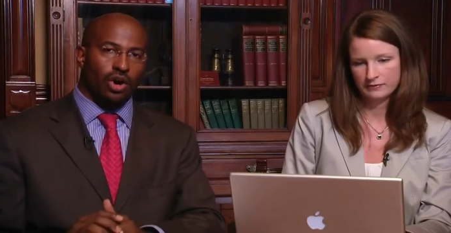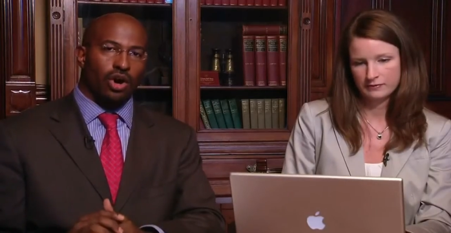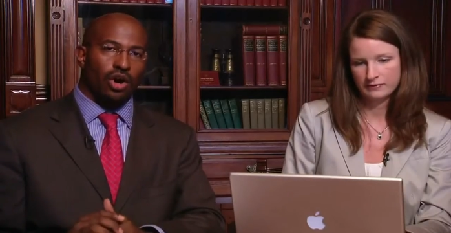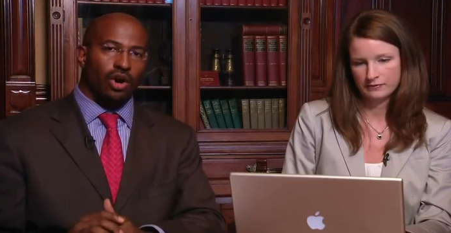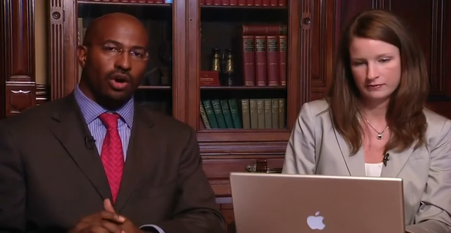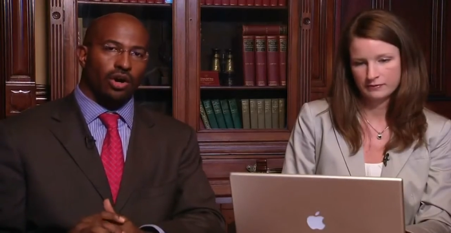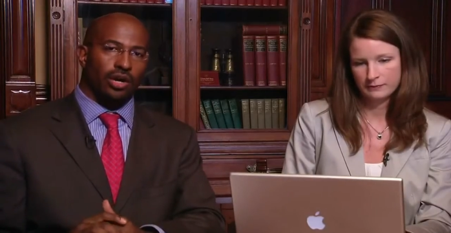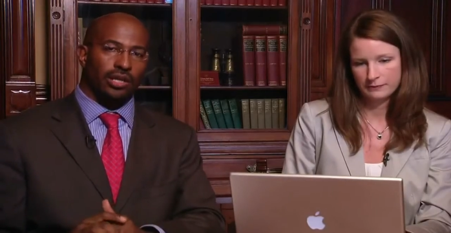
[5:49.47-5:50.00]

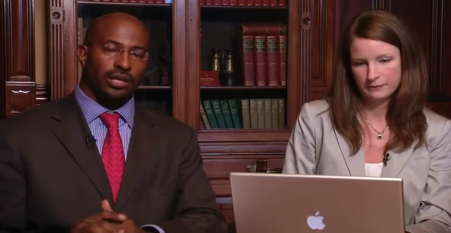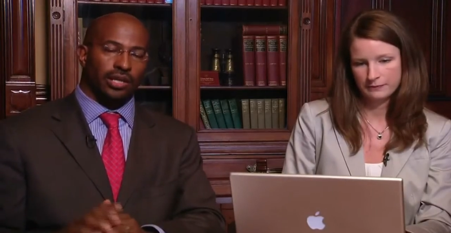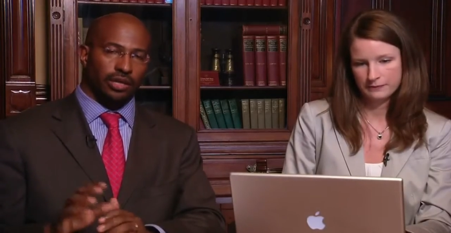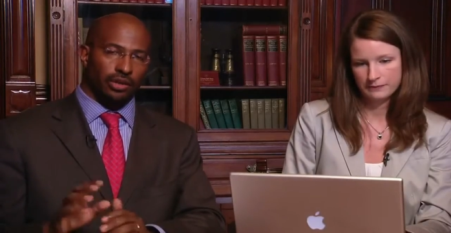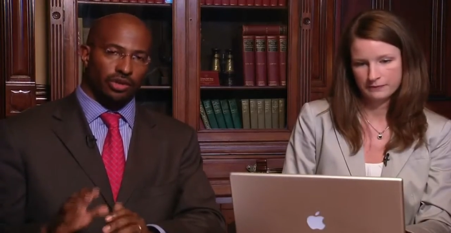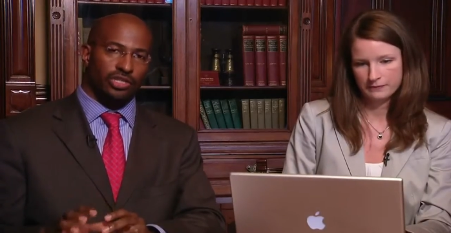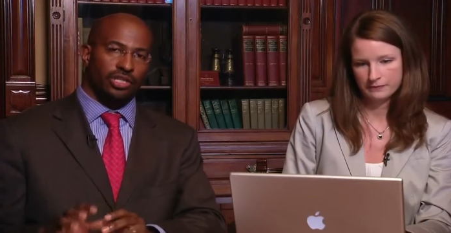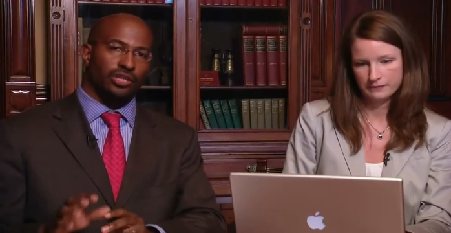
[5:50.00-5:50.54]
Speaker 1: on
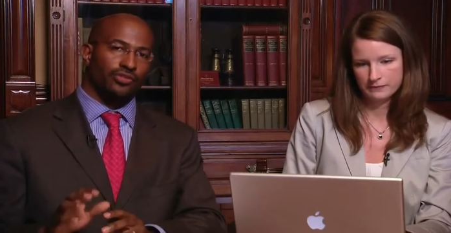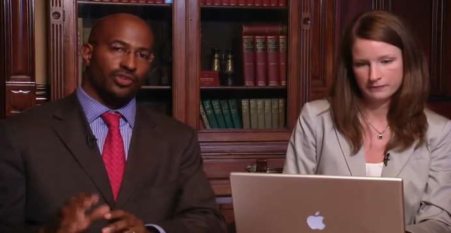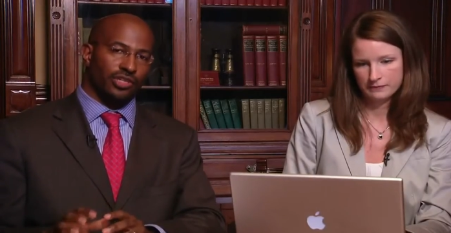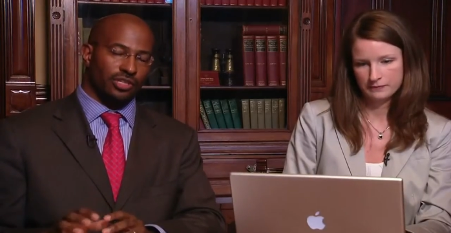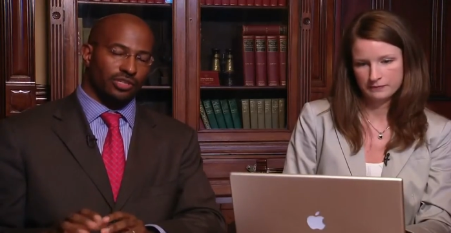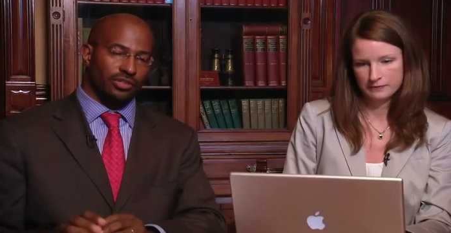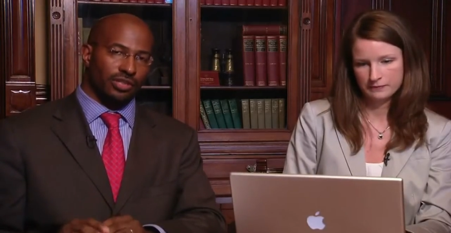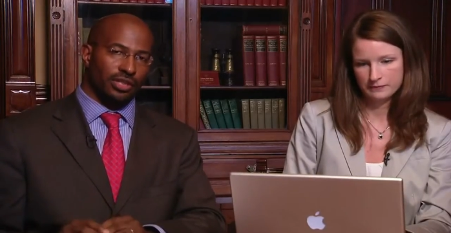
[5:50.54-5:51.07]
energy
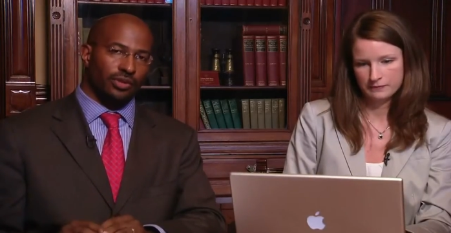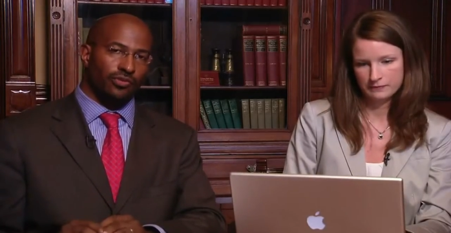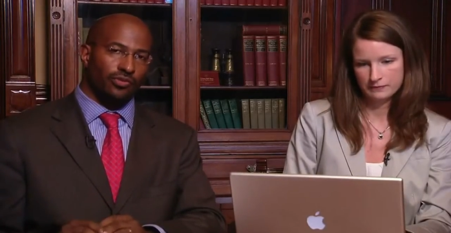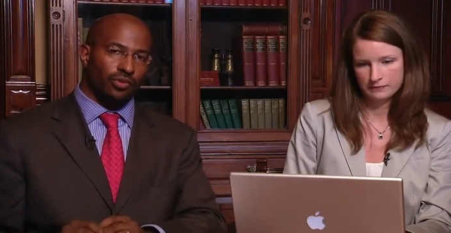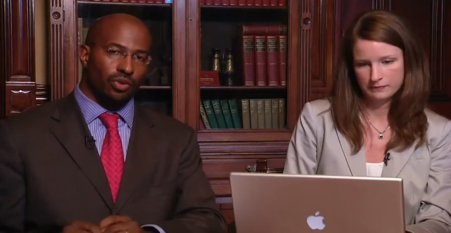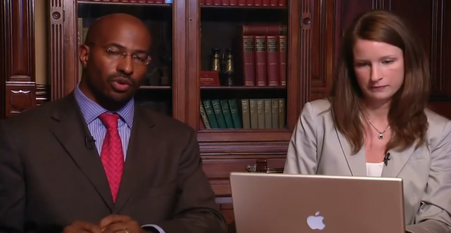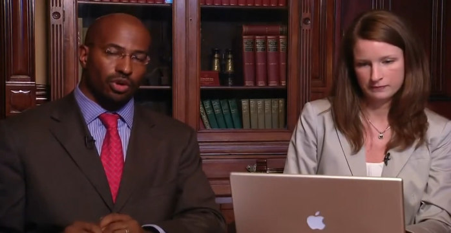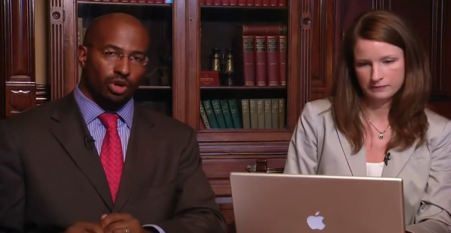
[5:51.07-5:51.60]
efficiency
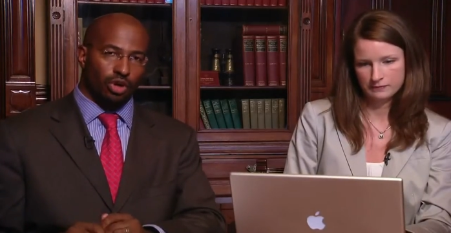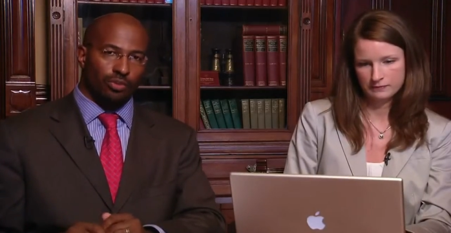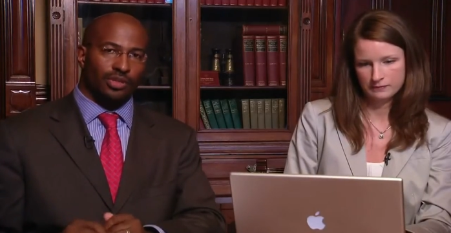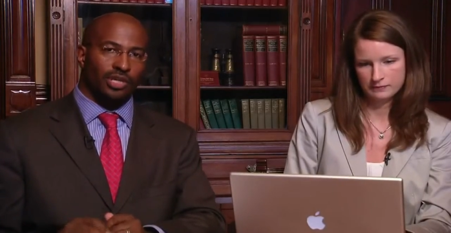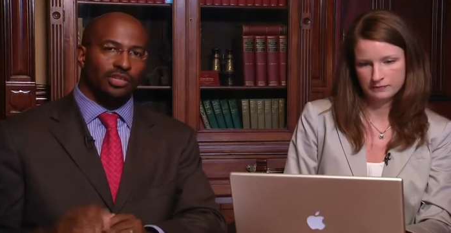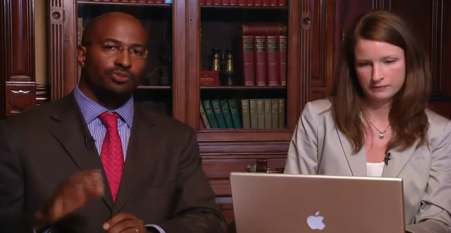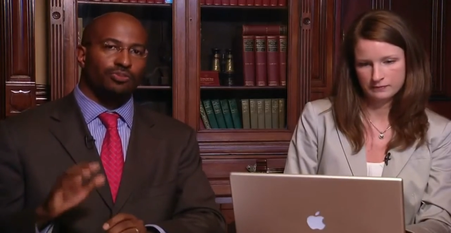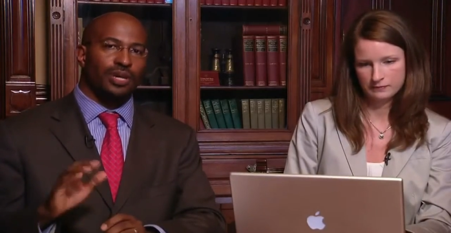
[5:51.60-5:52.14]
for homes,
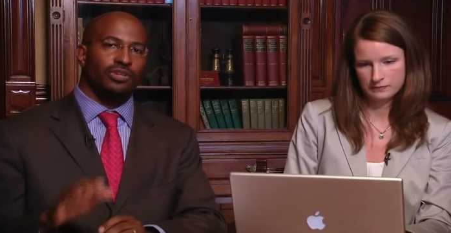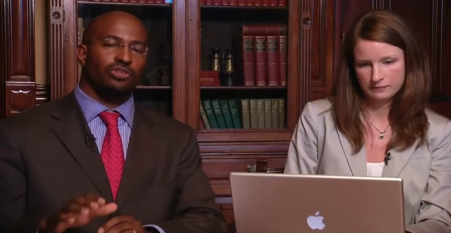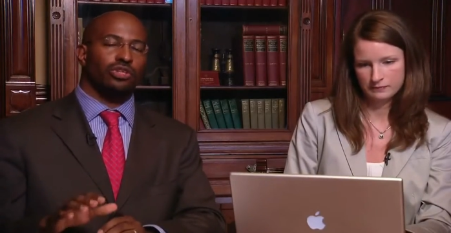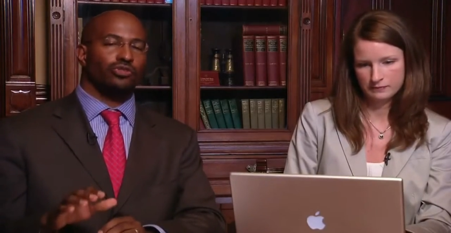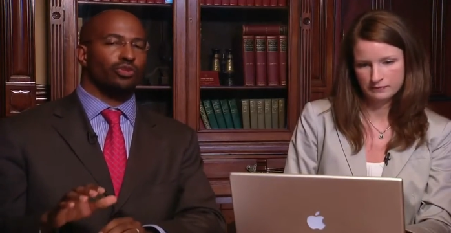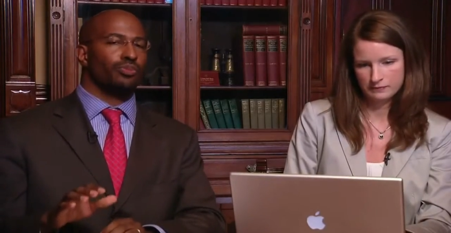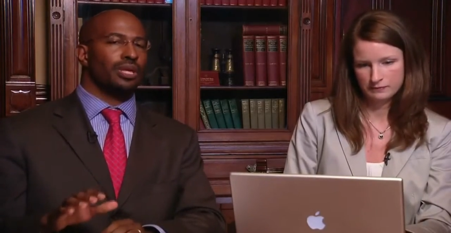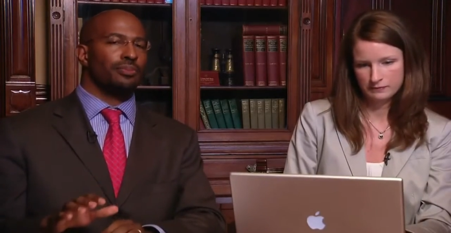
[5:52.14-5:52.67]
especially
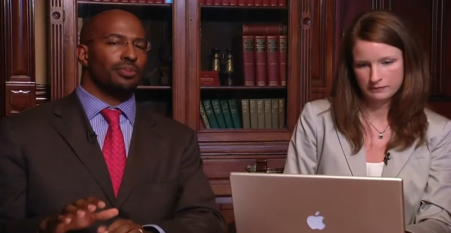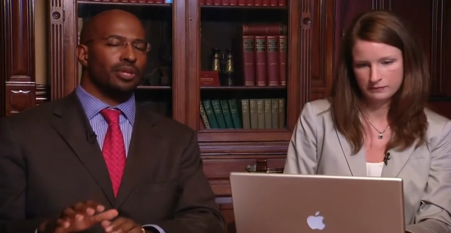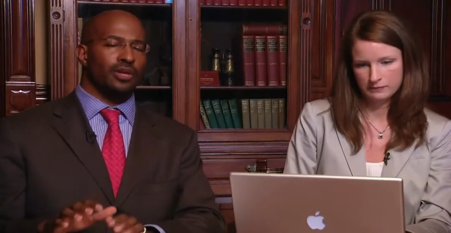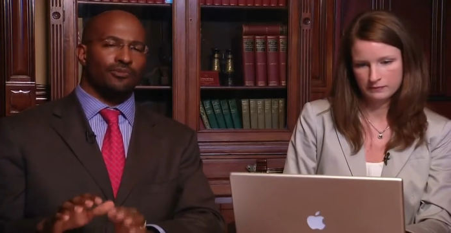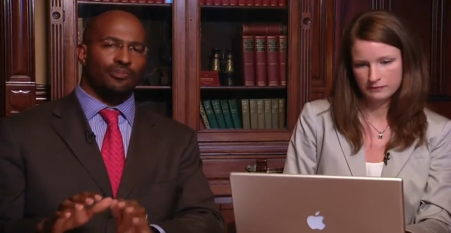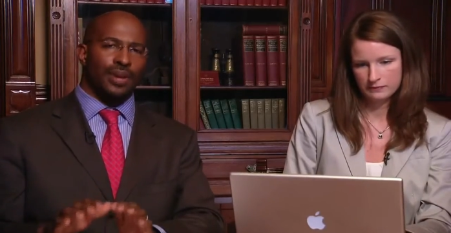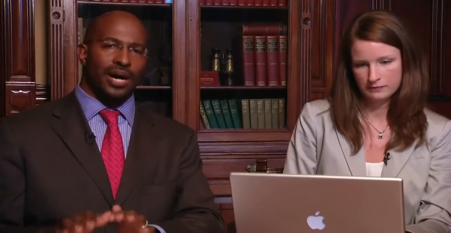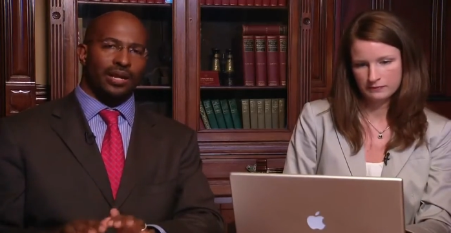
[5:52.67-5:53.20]
for people of
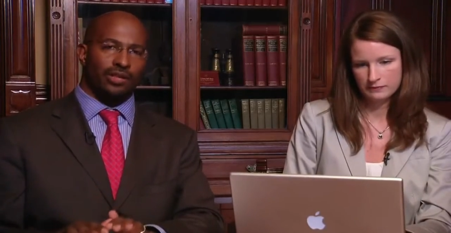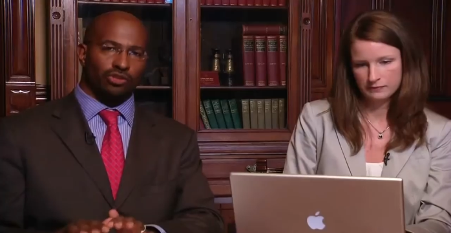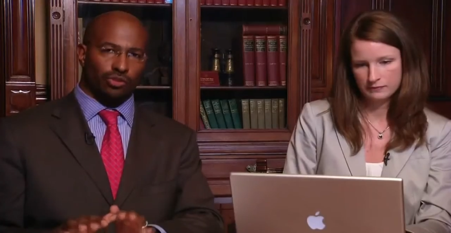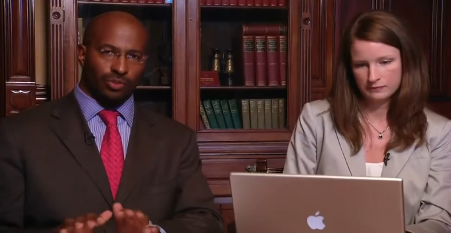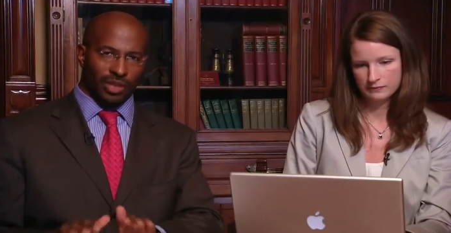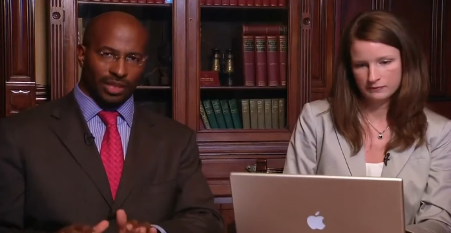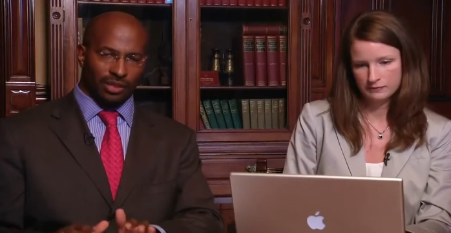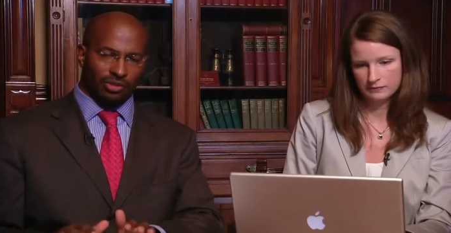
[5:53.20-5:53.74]
modest
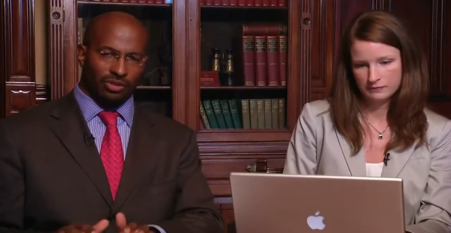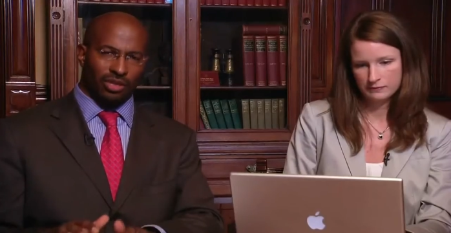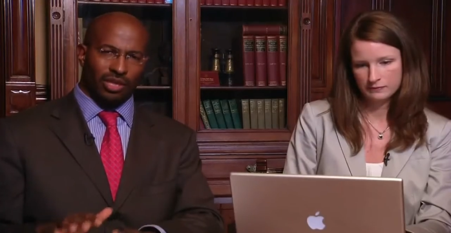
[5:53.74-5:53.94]
means,